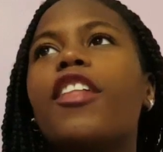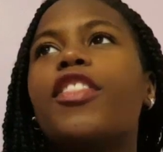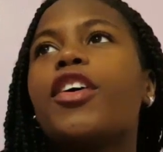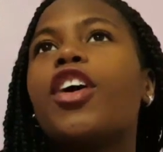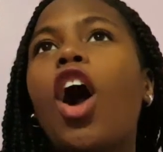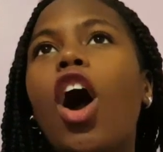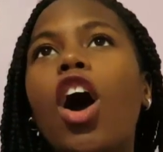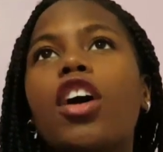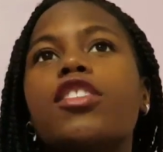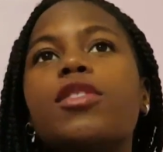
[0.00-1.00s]
the
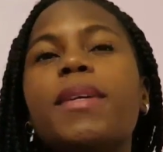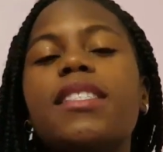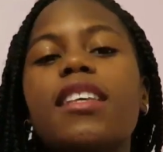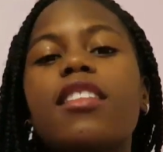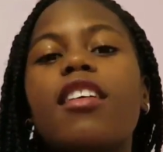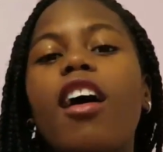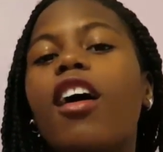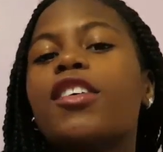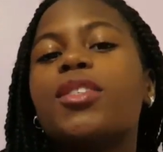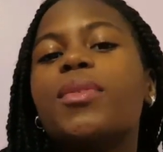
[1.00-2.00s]
cast, meeting the
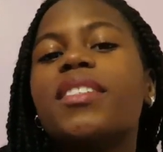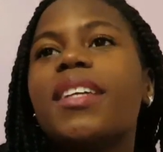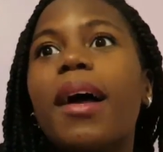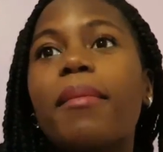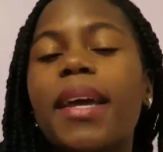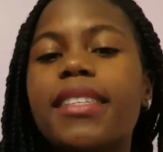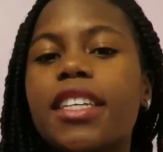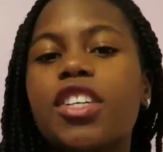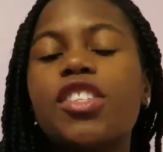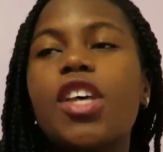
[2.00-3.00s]
cast was amazing
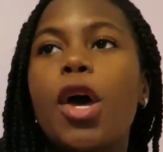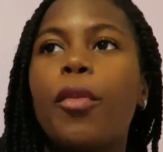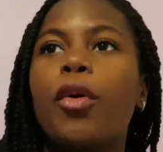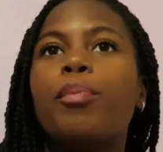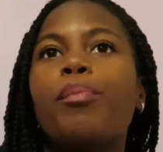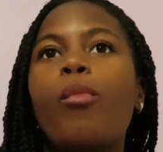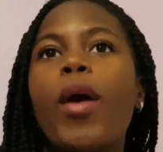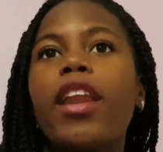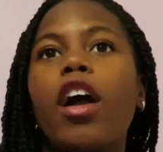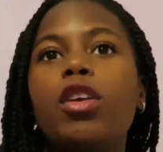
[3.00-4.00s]
because, well,
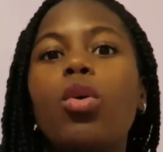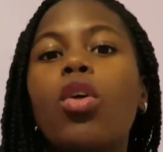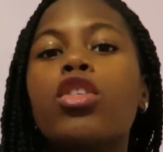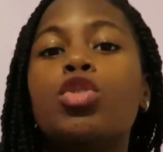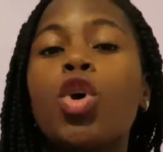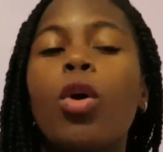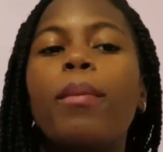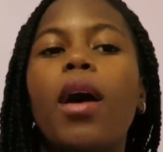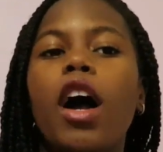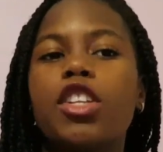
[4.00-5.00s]
when I got the job,
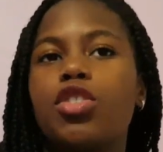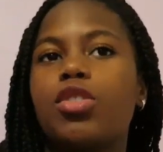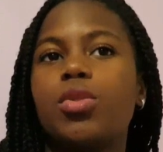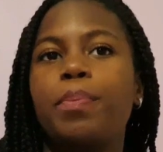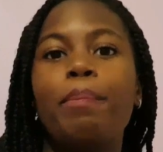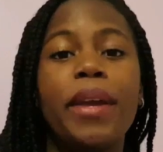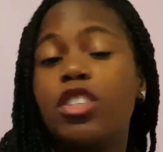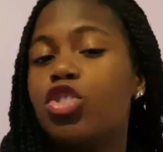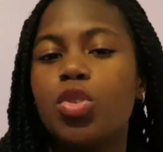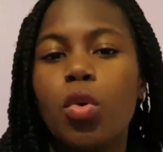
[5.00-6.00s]
I just
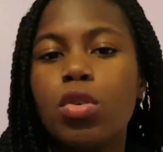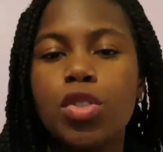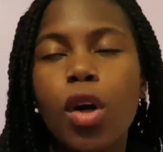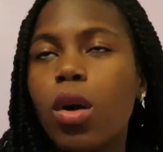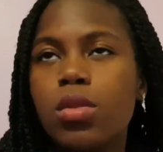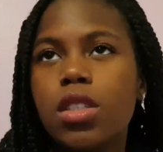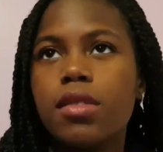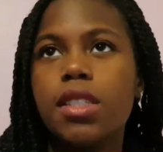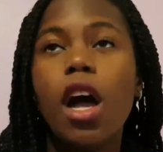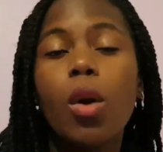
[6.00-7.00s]
binged watched the whole
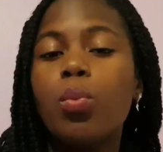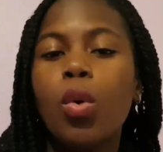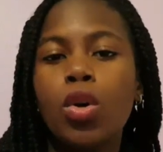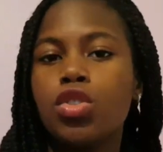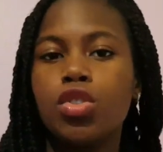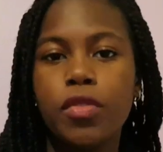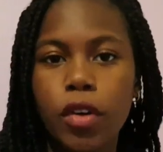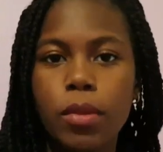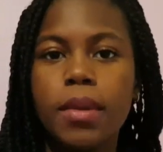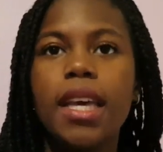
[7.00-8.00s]
series. I watched
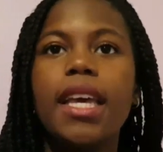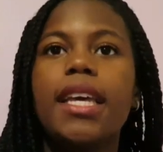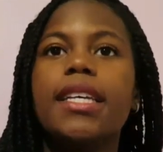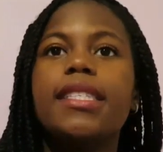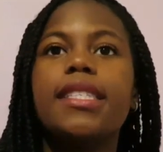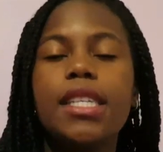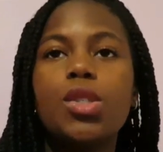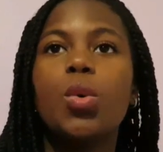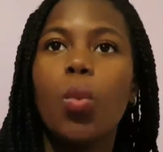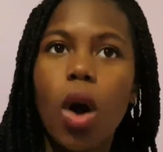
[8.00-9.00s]
from
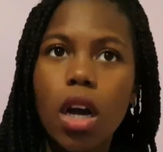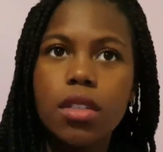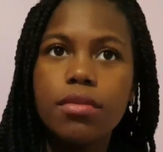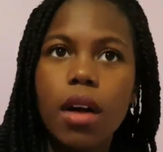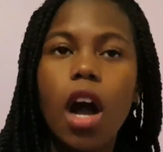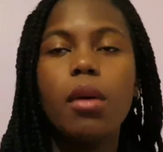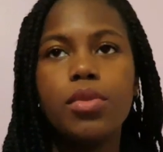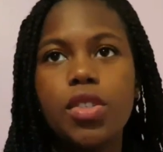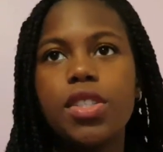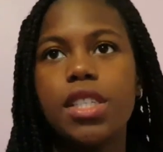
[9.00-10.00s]
season 1 up
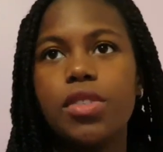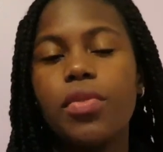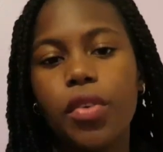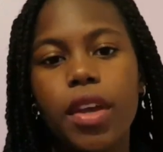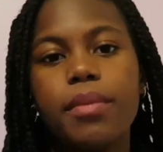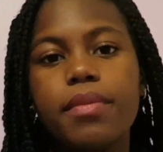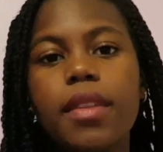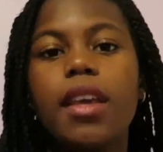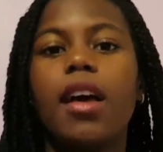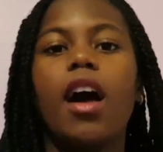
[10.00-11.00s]
to season 3.
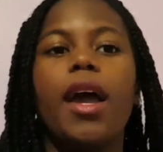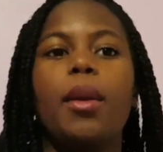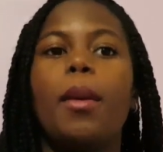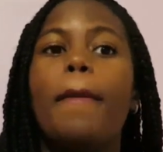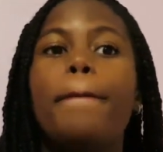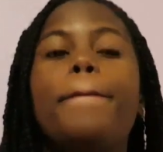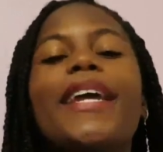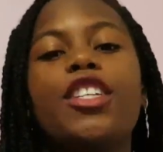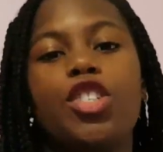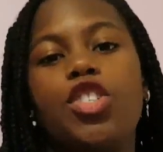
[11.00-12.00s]
I
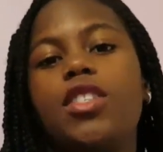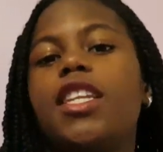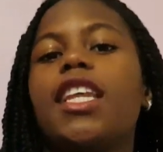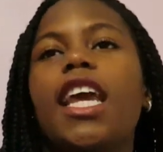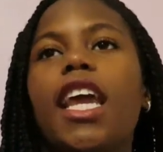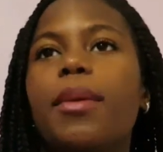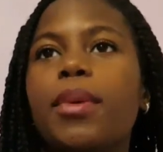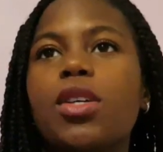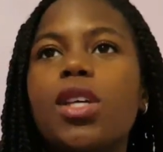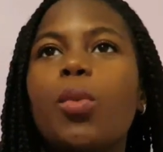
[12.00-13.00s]
binged it
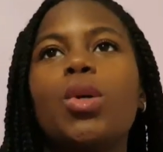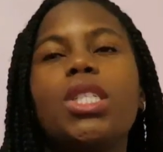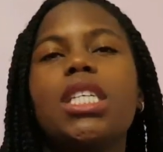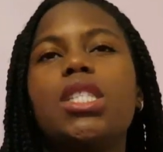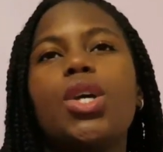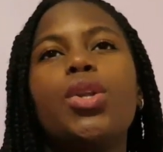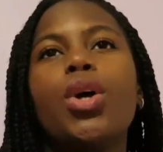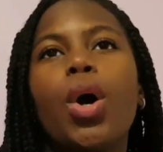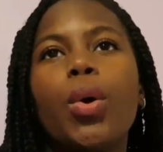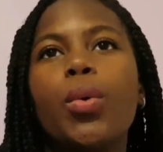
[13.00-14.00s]
because I wanted to
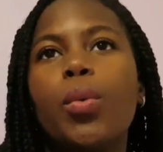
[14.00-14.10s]
know